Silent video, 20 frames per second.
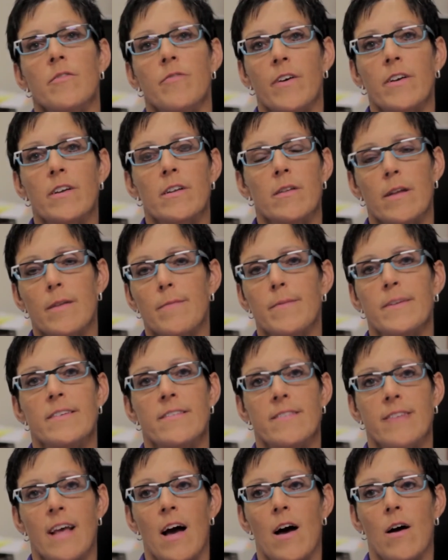fundamentally
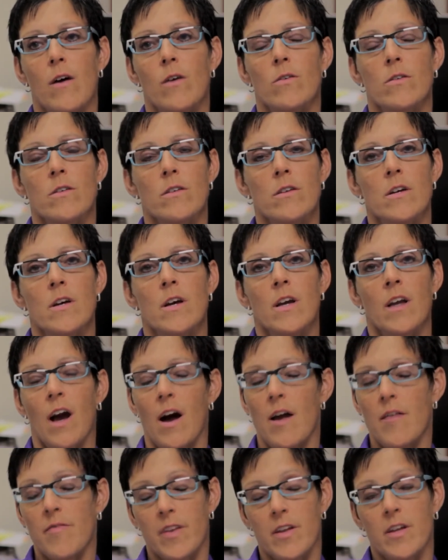sound,
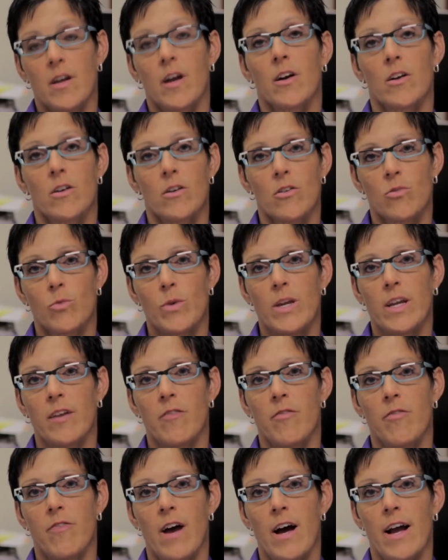confident young girls we
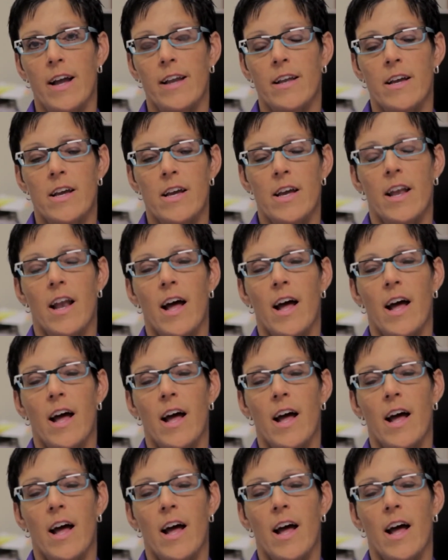can find.